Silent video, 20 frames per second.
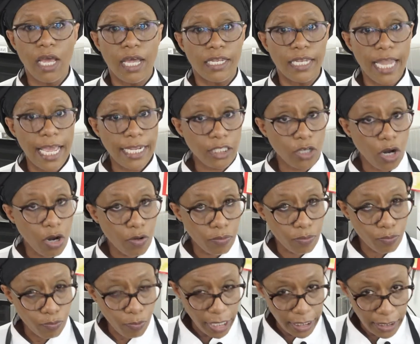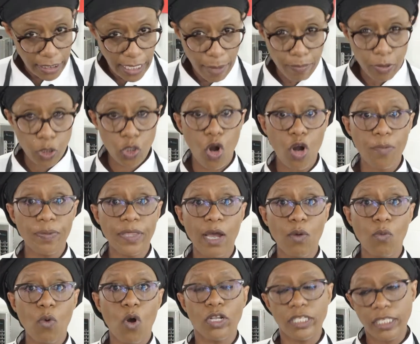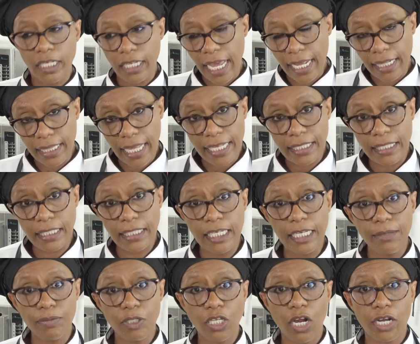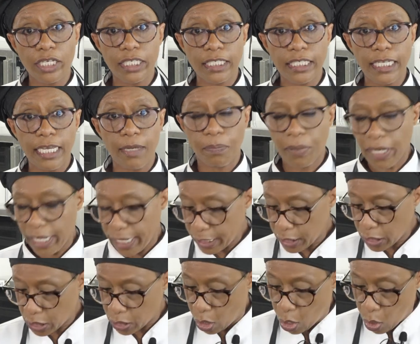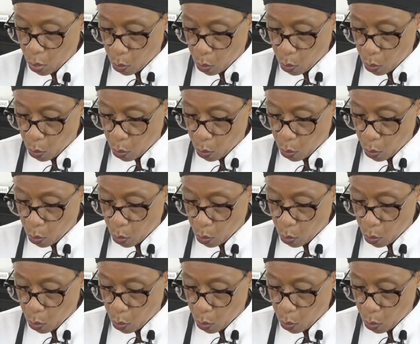let our rice absorb that water, let that steam start to take place.